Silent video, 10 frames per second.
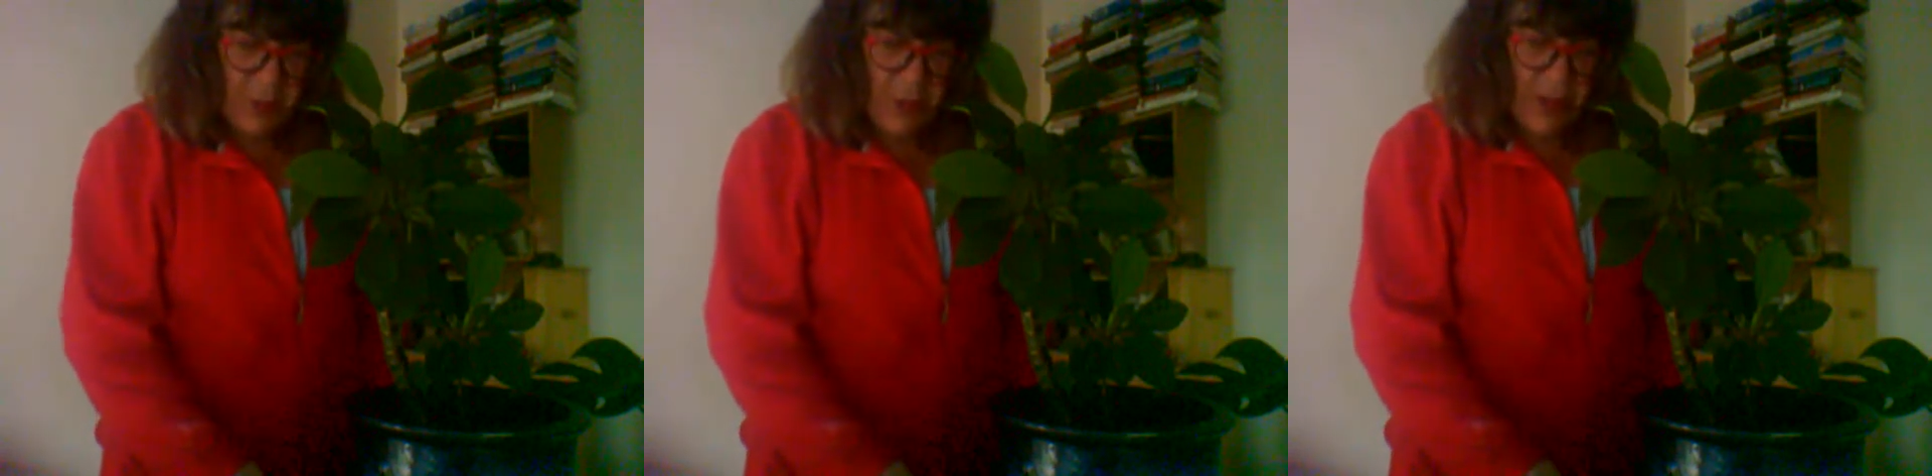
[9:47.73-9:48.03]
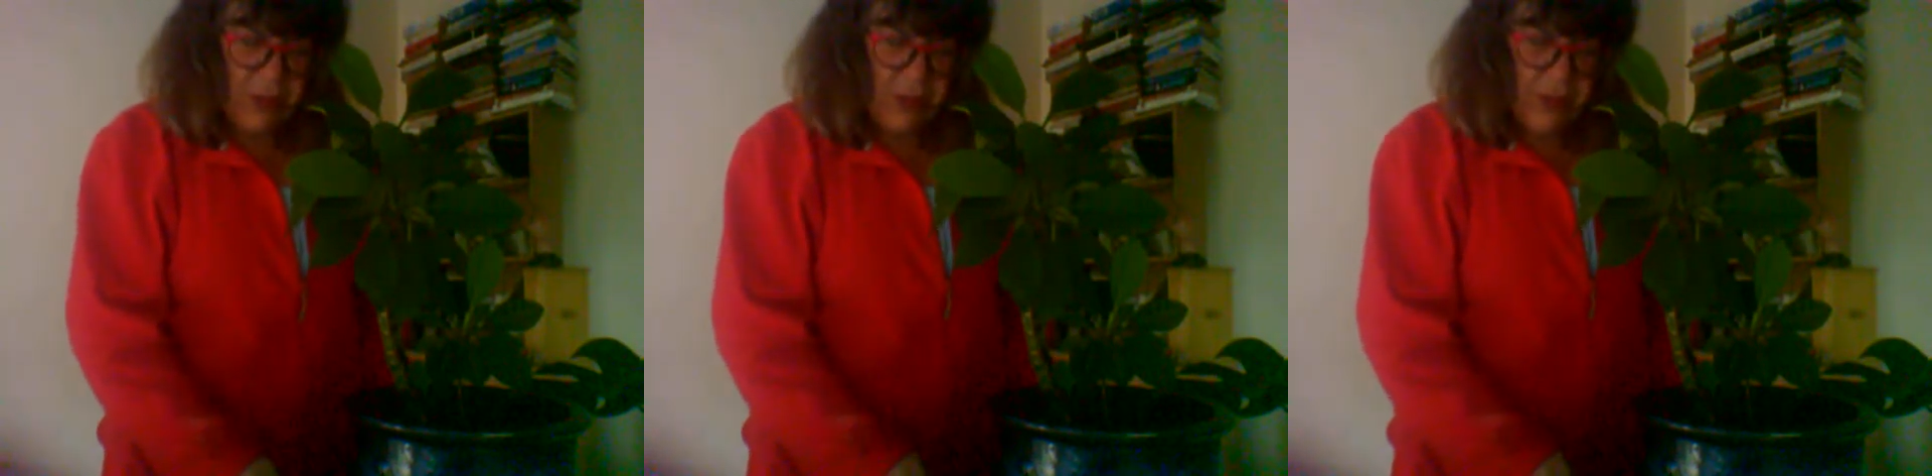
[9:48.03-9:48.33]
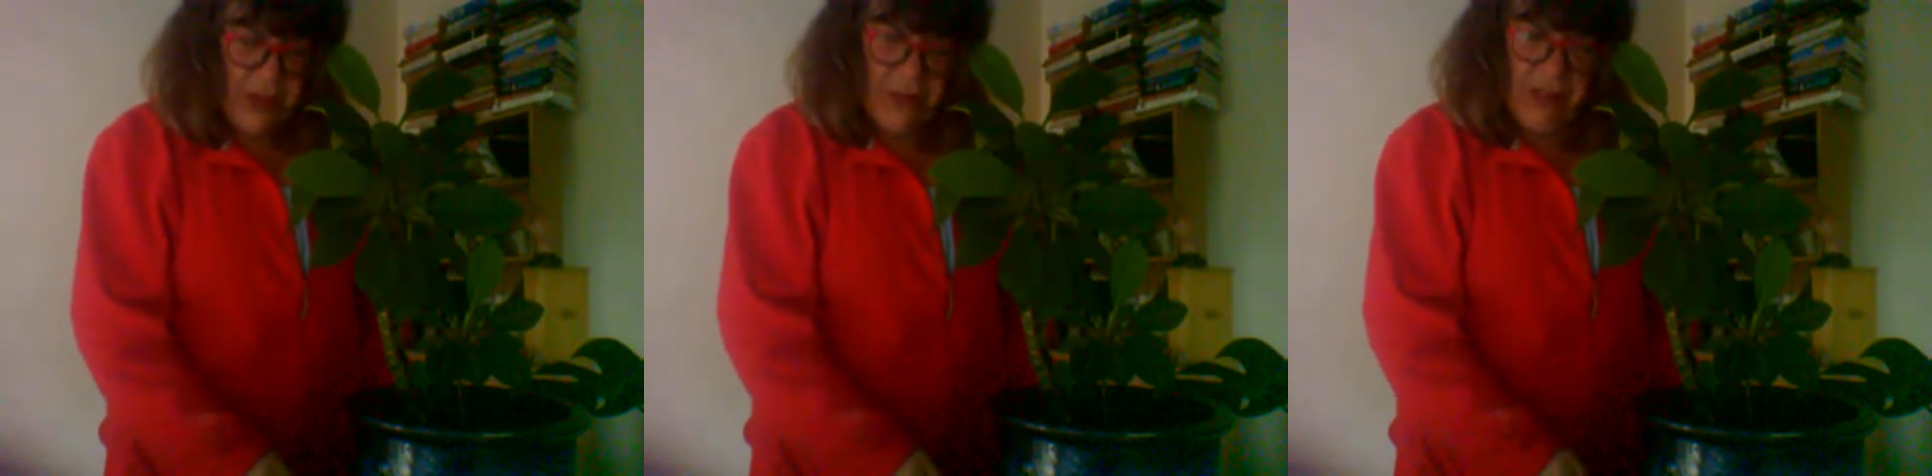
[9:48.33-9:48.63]
better. Oh,
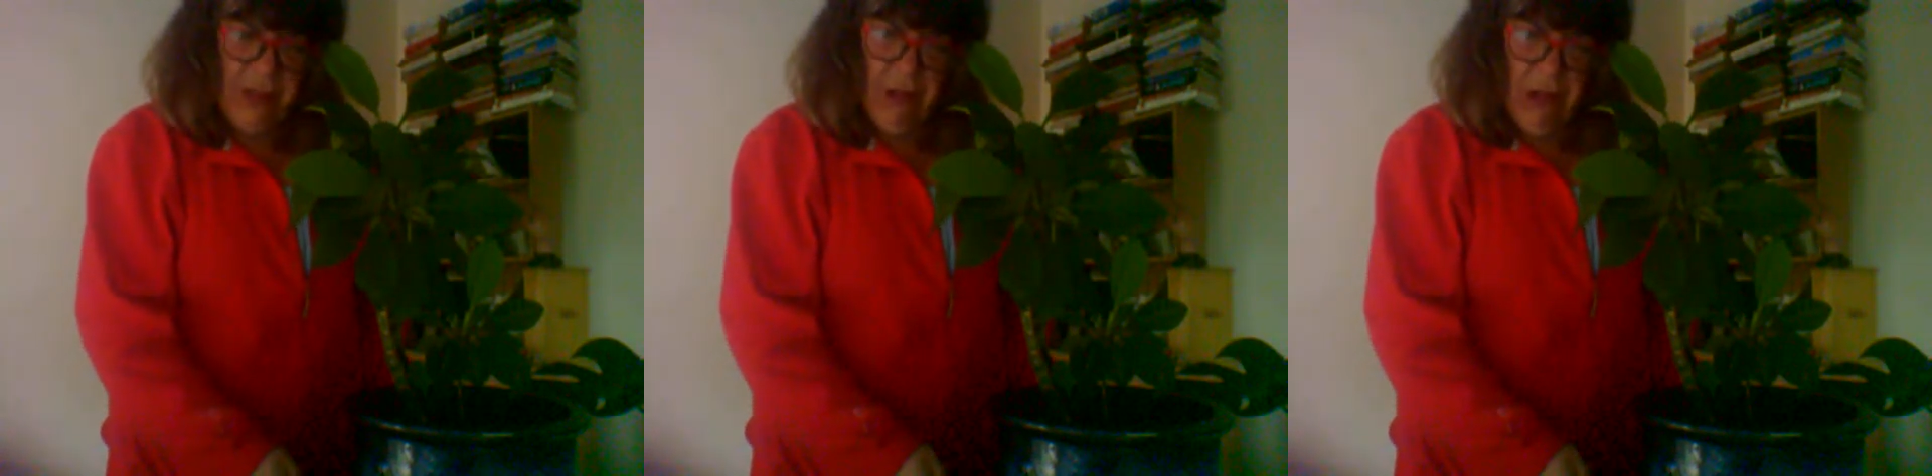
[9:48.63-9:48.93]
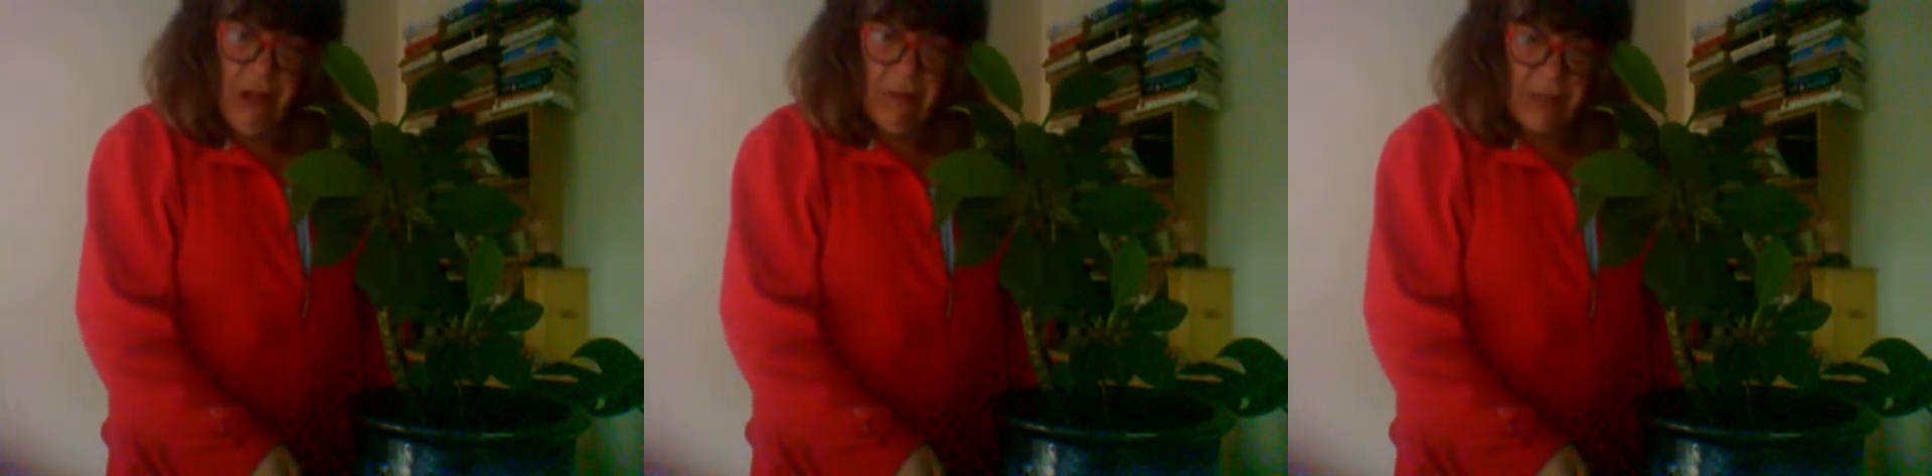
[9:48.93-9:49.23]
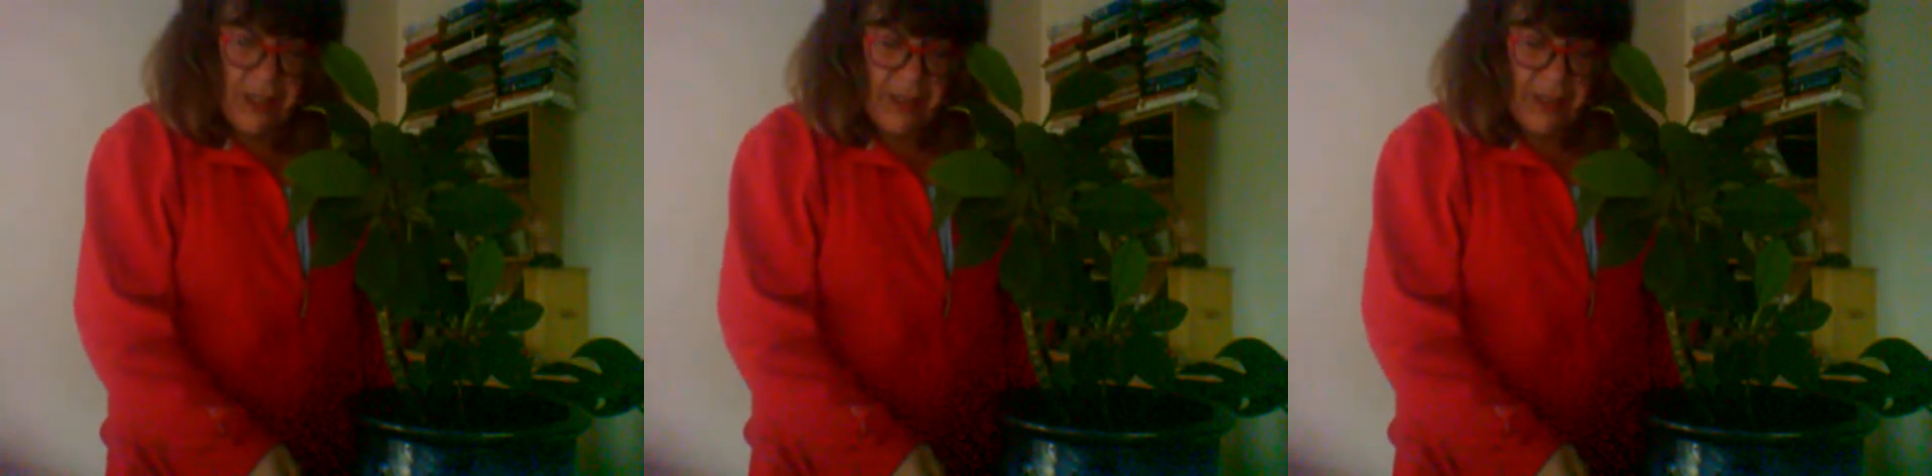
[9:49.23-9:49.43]
that was lovely.